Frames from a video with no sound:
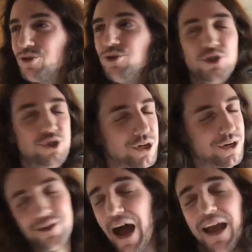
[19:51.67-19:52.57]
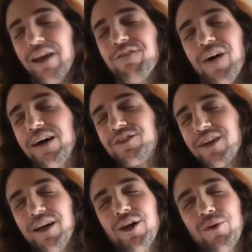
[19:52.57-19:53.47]
Dianne
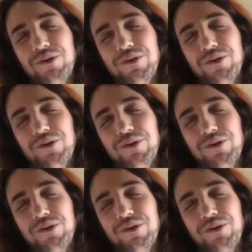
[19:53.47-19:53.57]
Feinstein, though,